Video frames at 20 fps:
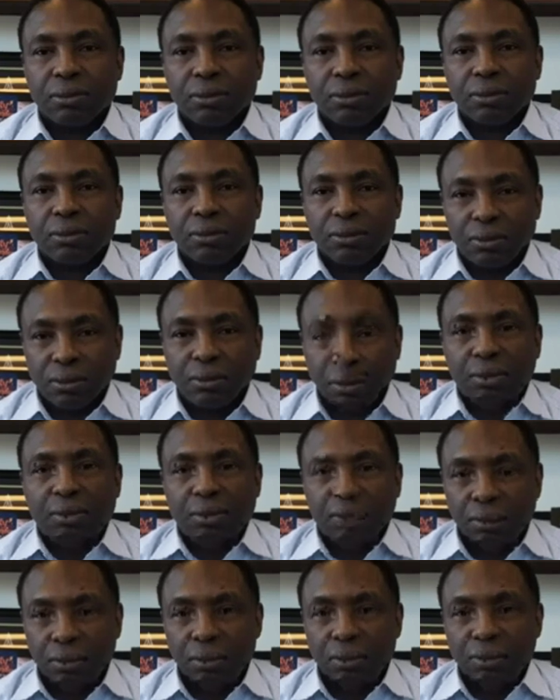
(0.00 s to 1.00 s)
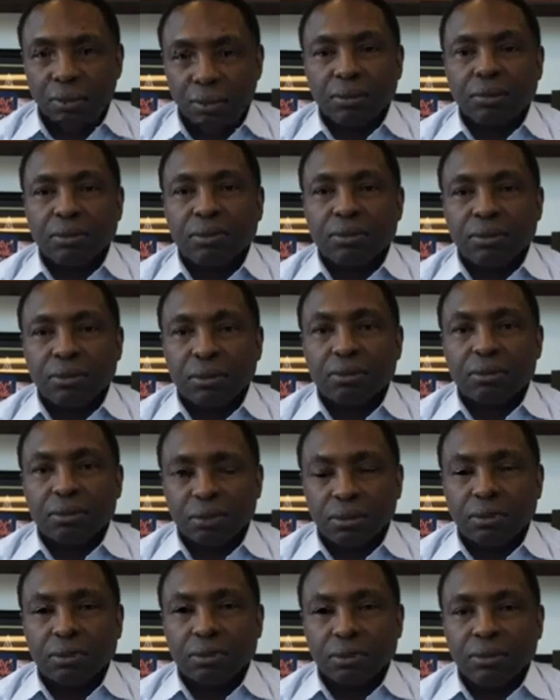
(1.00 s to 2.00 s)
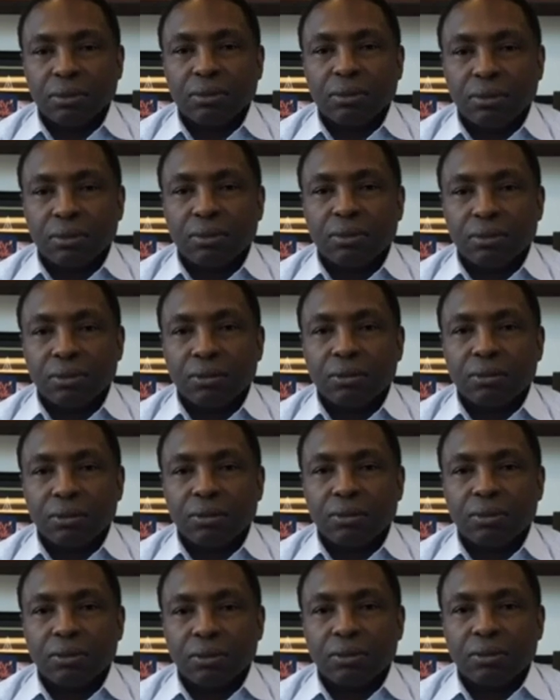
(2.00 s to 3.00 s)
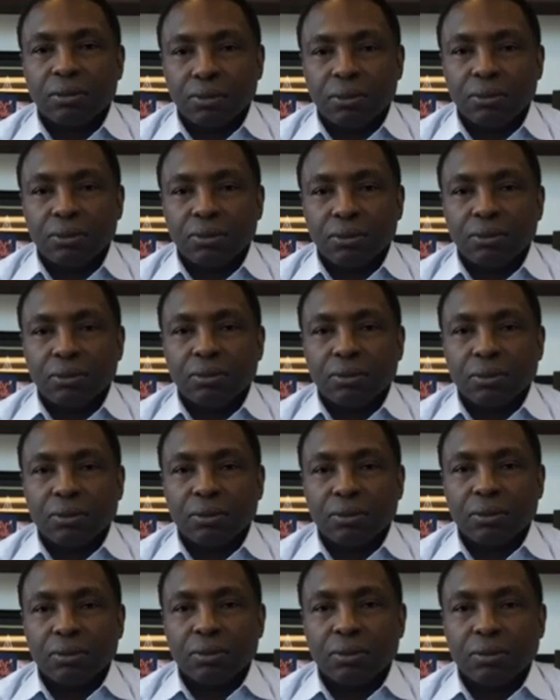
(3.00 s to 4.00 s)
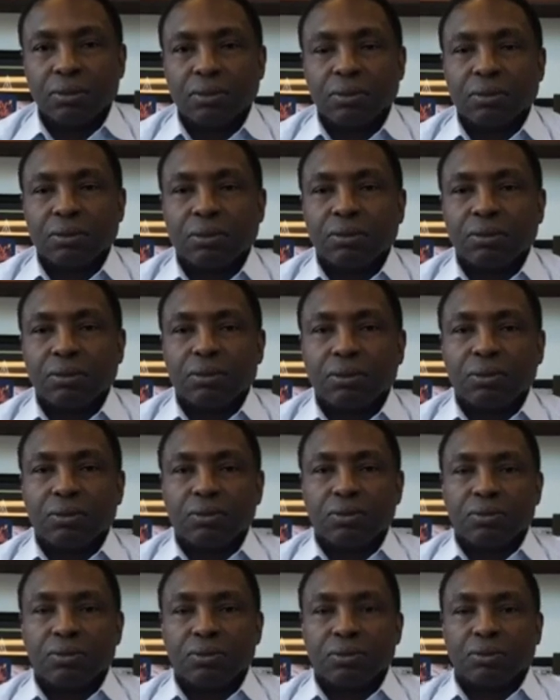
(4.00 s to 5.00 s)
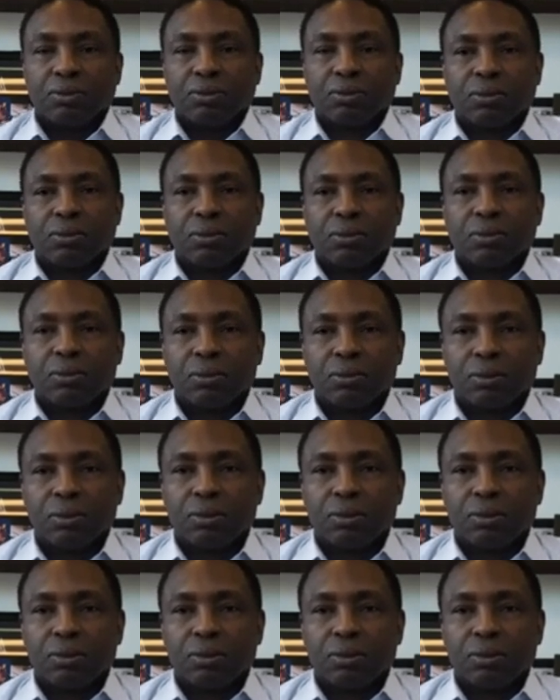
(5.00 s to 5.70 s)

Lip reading: This person isn't speaking.